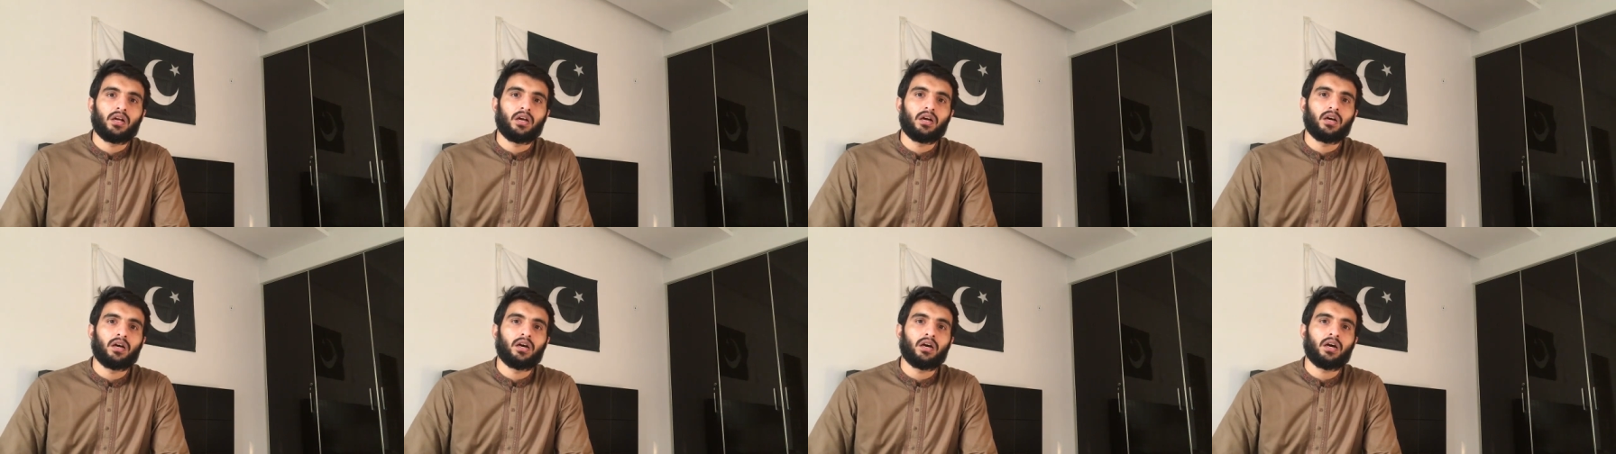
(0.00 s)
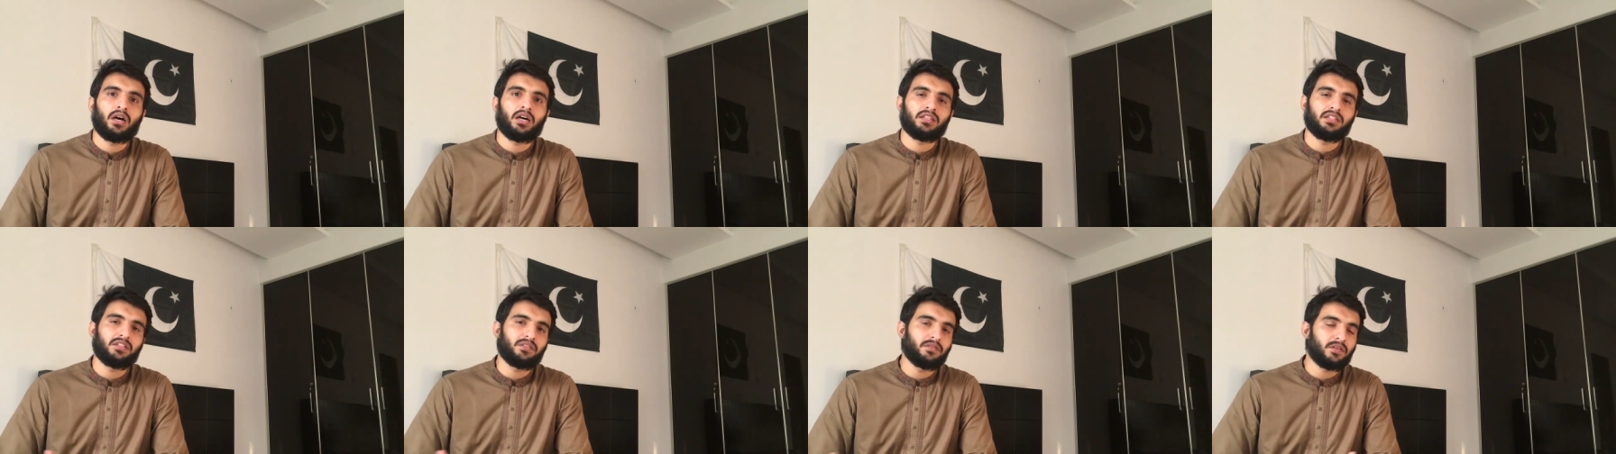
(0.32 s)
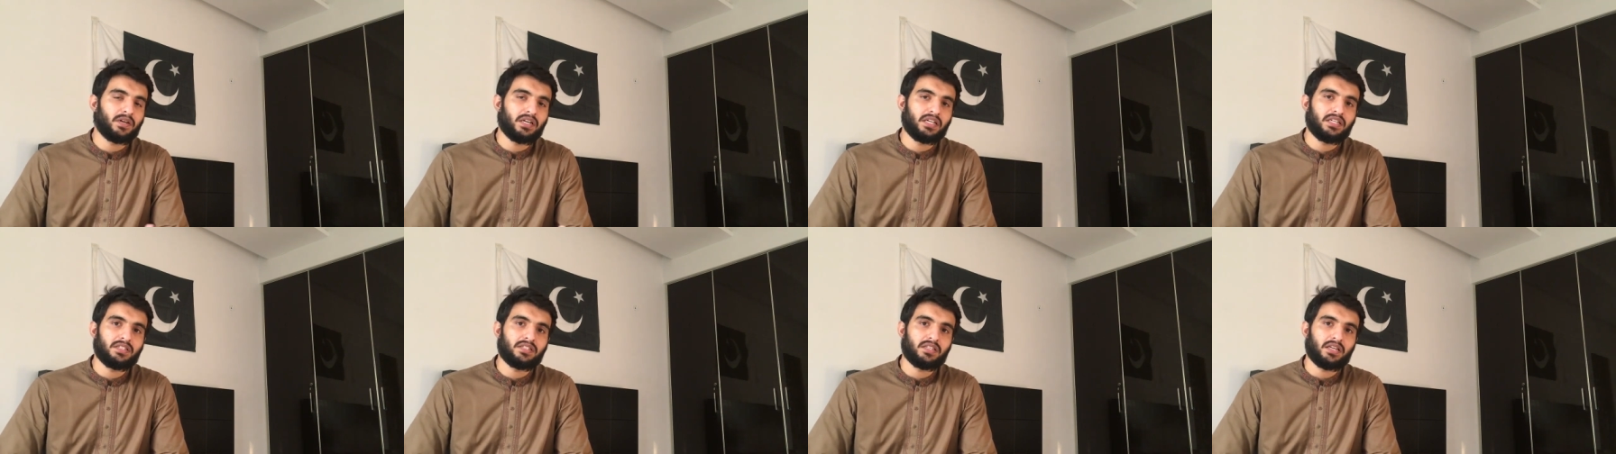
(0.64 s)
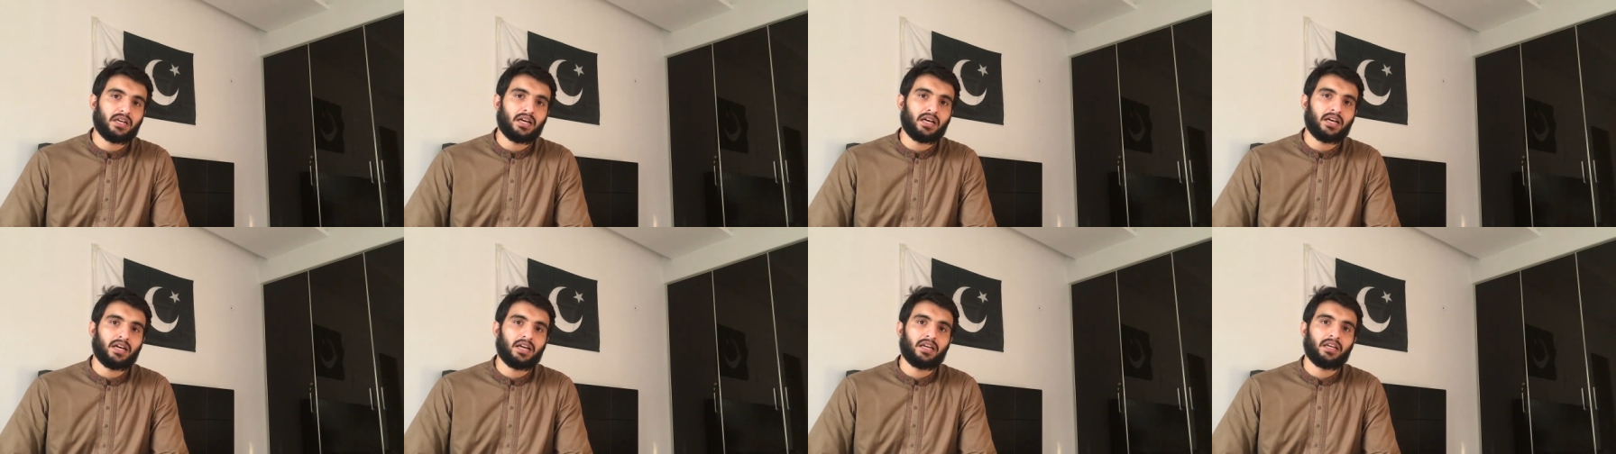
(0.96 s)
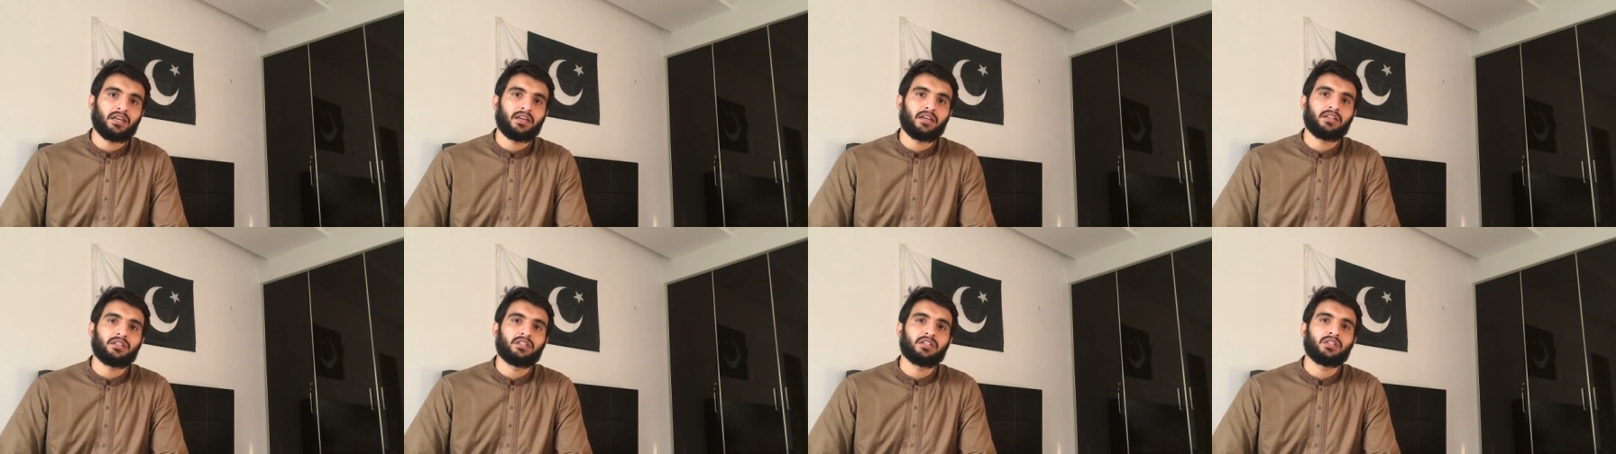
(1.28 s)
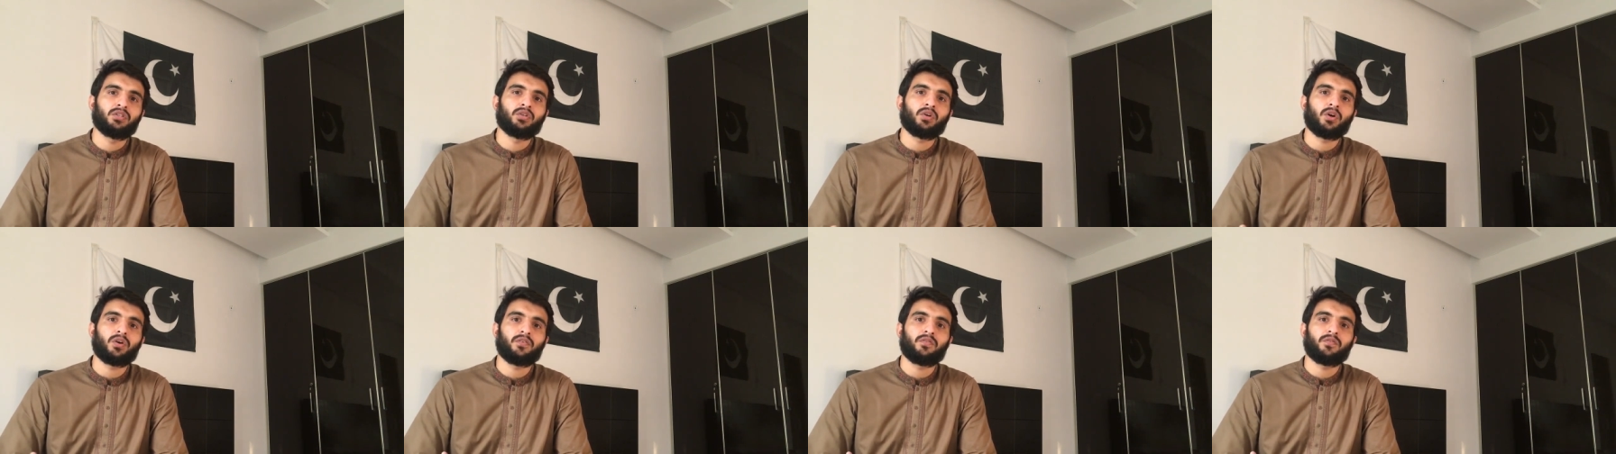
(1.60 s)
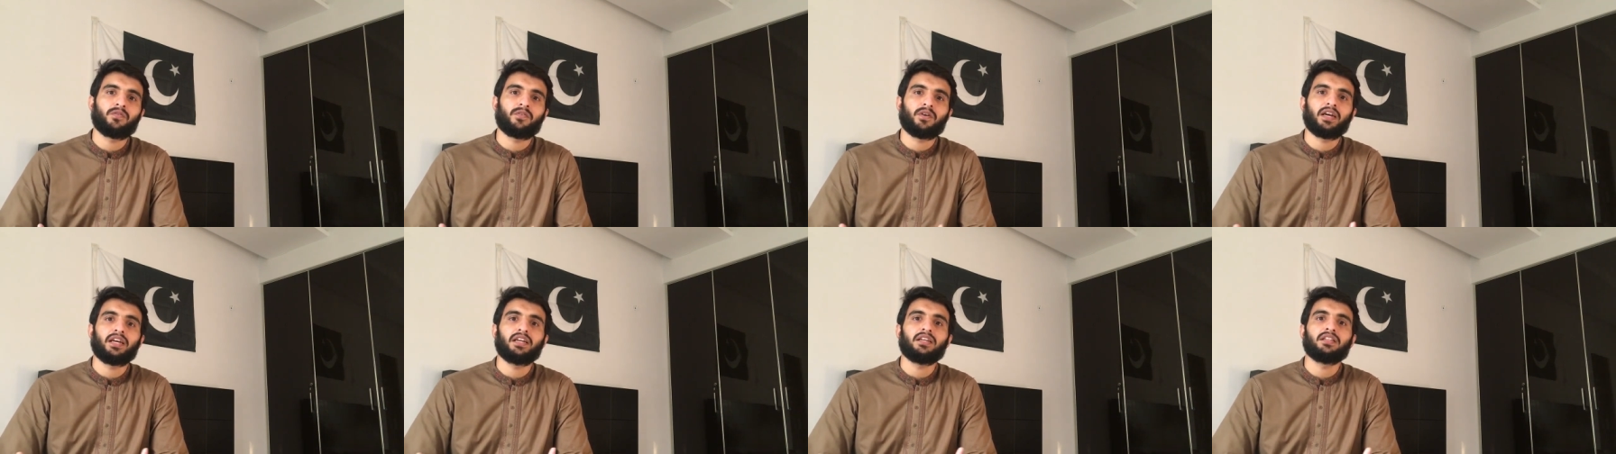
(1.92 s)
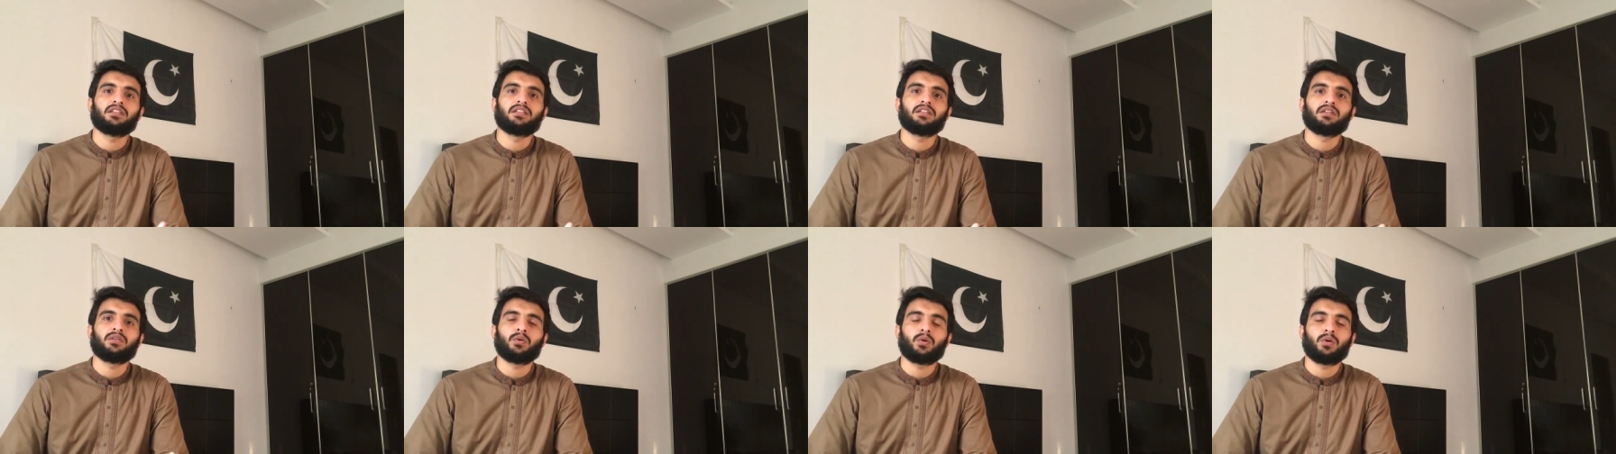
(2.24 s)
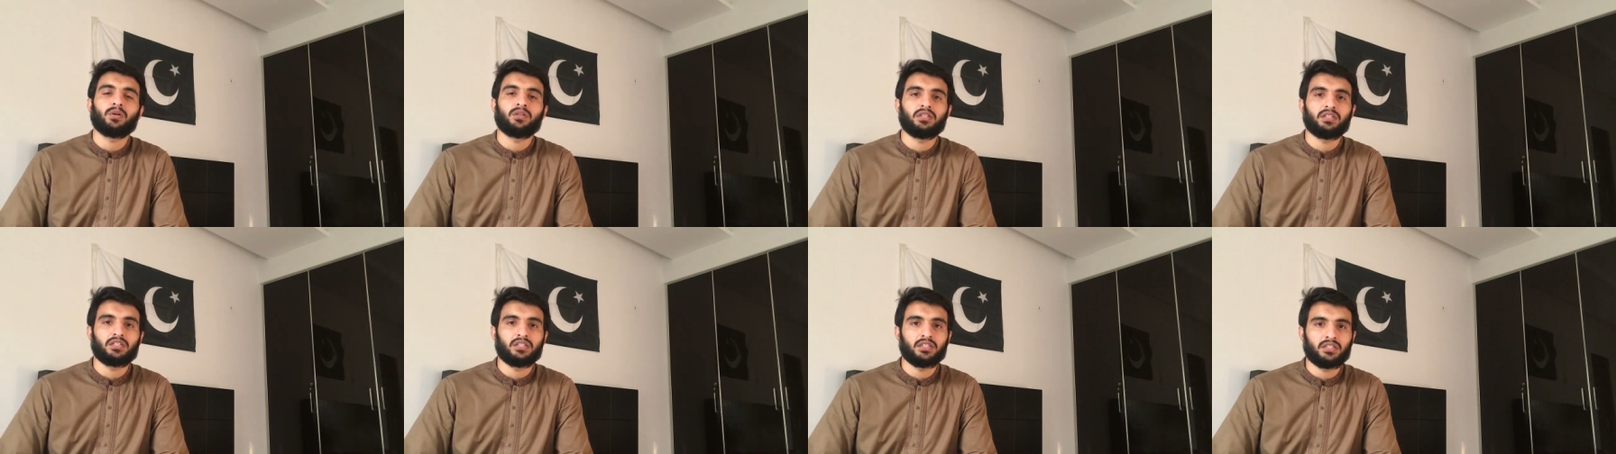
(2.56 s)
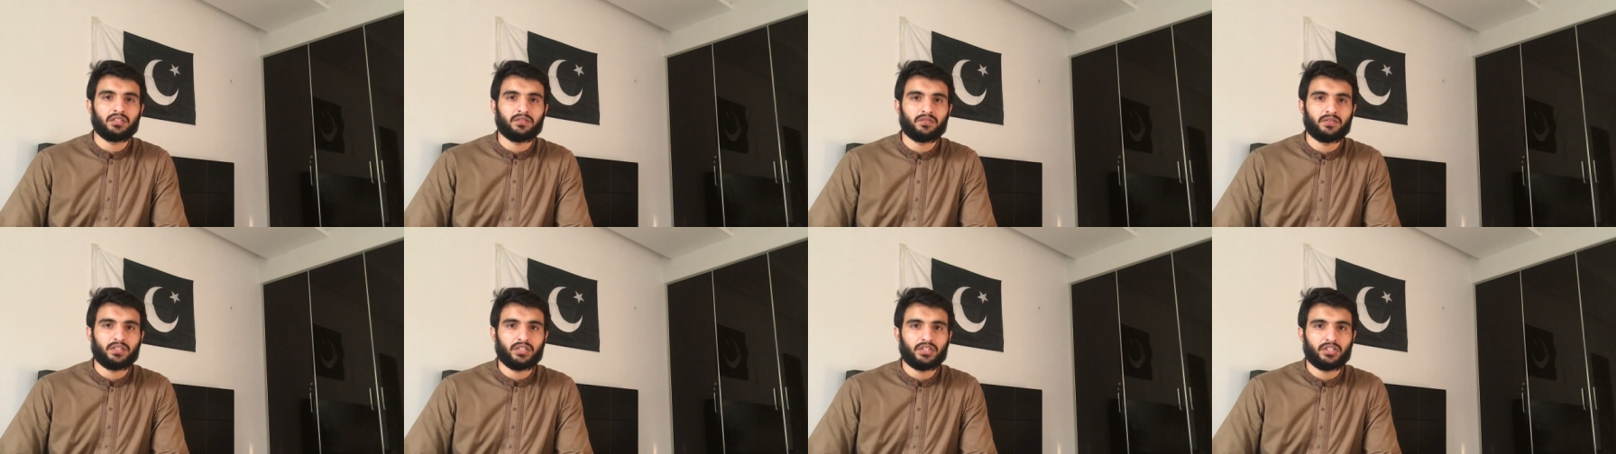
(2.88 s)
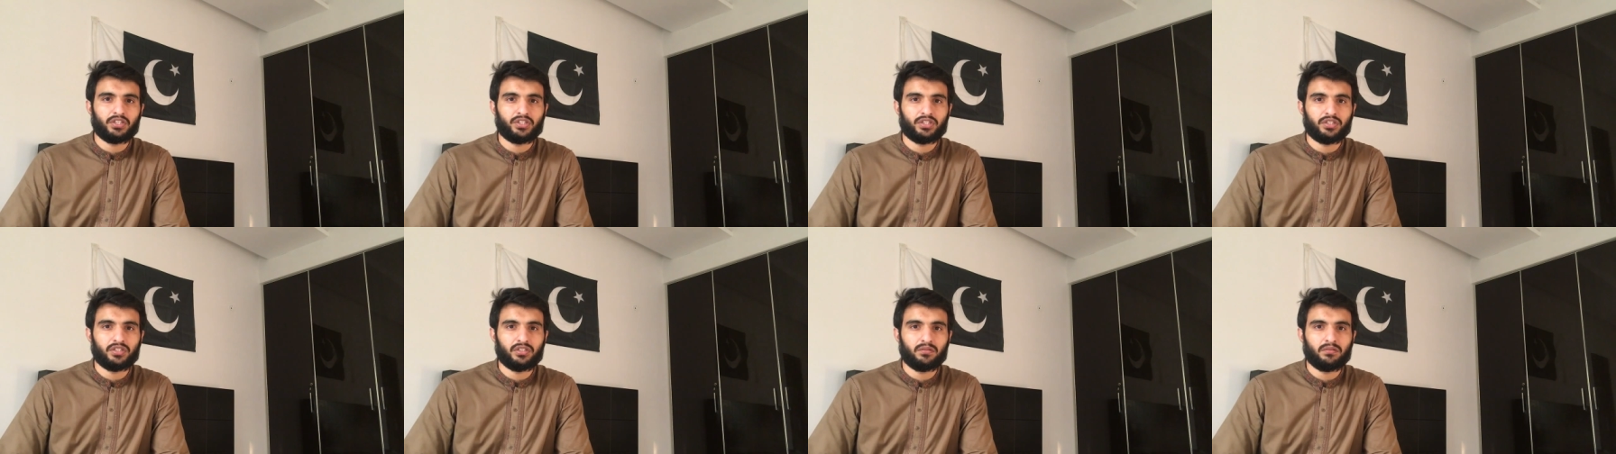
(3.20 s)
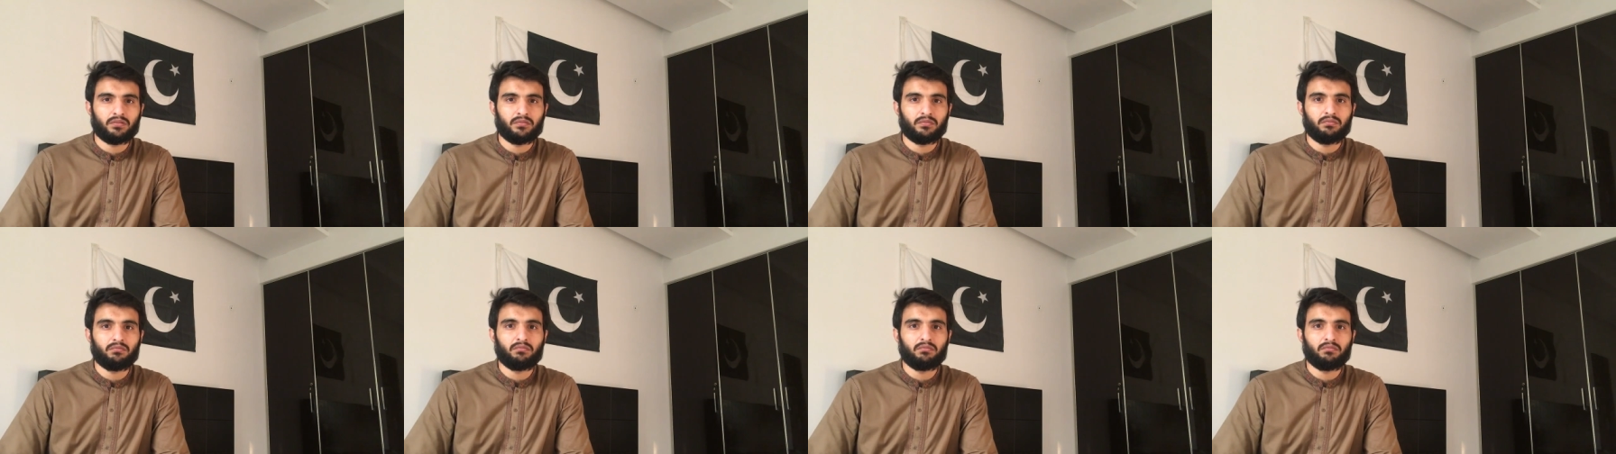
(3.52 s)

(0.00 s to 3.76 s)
Otherwise, I did not find the quantitative section